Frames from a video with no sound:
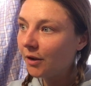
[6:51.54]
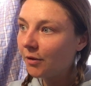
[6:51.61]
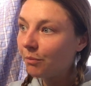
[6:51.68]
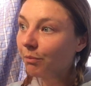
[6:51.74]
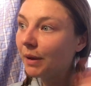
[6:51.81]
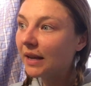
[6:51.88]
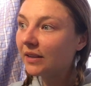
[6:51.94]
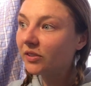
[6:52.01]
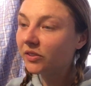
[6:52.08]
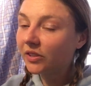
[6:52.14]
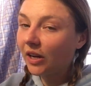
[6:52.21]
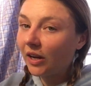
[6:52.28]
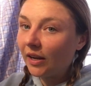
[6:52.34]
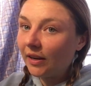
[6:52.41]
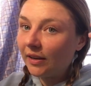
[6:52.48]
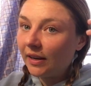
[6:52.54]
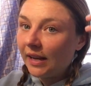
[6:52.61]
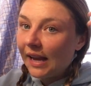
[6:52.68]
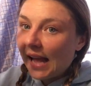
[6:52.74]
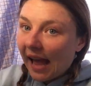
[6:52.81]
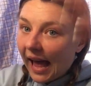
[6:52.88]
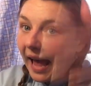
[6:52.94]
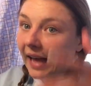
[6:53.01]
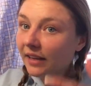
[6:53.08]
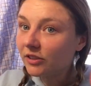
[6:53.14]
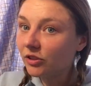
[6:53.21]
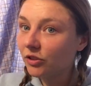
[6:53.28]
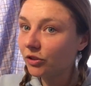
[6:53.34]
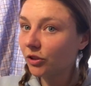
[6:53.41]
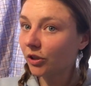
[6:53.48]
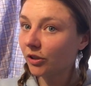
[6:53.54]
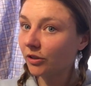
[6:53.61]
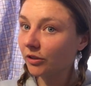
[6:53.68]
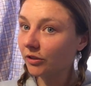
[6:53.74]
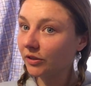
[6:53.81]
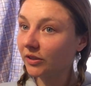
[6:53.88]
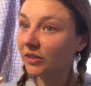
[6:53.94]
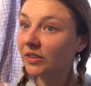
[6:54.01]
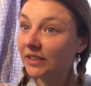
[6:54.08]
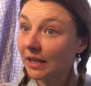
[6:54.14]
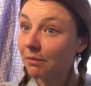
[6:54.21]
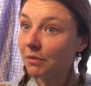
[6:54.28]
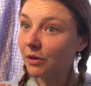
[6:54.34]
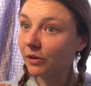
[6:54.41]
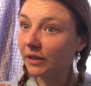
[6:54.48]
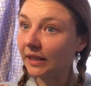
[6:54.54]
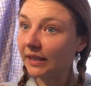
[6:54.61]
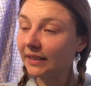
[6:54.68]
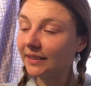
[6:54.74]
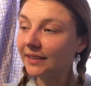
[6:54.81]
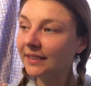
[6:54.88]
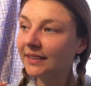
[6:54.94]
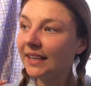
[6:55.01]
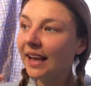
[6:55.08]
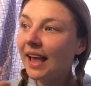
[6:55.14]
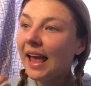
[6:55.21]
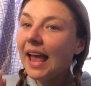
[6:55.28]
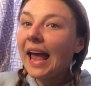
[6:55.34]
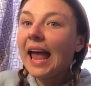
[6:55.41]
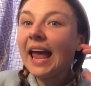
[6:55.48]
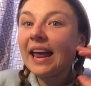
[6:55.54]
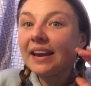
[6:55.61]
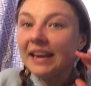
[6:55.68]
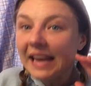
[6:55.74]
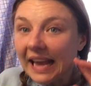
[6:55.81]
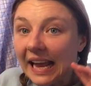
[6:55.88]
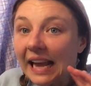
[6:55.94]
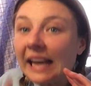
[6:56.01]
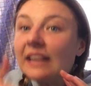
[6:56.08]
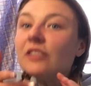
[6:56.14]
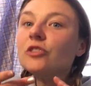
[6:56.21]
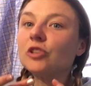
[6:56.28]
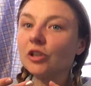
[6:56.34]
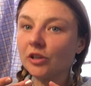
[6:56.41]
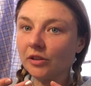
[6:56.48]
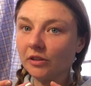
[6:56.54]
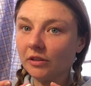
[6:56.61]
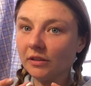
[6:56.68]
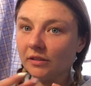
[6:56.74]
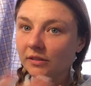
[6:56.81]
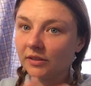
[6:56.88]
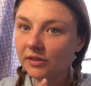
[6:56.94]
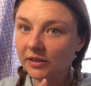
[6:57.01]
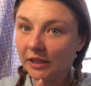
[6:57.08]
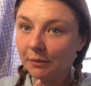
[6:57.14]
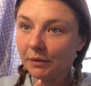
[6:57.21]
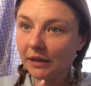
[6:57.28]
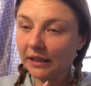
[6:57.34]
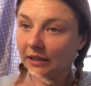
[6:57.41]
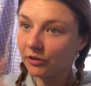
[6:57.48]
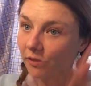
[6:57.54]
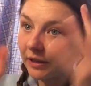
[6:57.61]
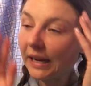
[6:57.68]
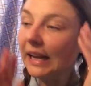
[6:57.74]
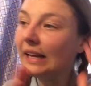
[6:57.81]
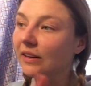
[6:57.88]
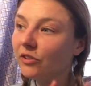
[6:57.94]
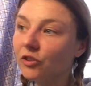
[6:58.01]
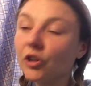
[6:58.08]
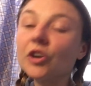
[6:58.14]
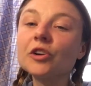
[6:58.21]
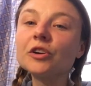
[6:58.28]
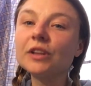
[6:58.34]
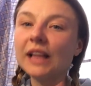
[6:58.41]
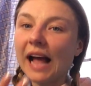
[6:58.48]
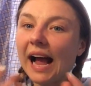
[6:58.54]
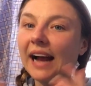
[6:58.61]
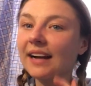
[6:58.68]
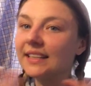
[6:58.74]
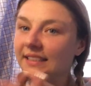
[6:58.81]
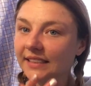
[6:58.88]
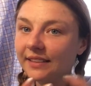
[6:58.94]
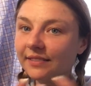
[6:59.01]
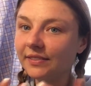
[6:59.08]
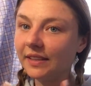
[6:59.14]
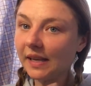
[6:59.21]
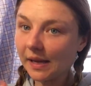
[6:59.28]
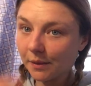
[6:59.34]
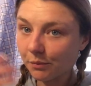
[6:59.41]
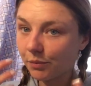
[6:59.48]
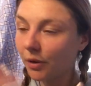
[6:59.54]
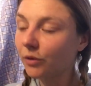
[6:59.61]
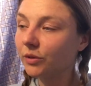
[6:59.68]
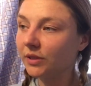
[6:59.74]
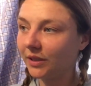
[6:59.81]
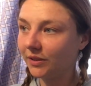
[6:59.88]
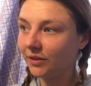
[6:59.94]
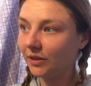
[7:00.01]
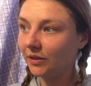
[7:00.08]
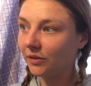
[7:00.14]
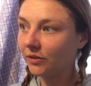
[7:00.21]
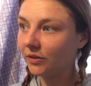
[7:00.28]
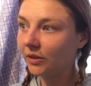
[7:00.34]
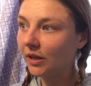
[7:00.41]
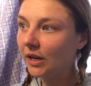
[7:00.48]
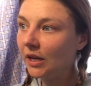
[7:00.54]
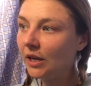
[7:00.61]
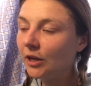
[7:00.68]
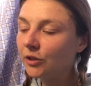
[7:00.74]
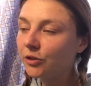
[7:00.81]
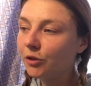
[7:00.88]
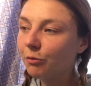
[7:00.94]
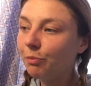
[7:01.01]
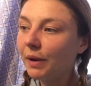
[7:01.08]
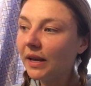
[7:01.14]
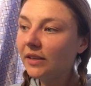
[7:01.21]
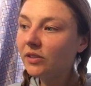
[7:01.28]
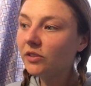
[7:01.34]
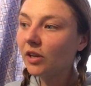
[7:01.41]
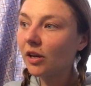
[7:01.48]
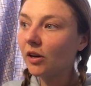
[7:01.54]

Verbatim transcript: based on external stimulus and internal stimulus or internal activity and processes. So based on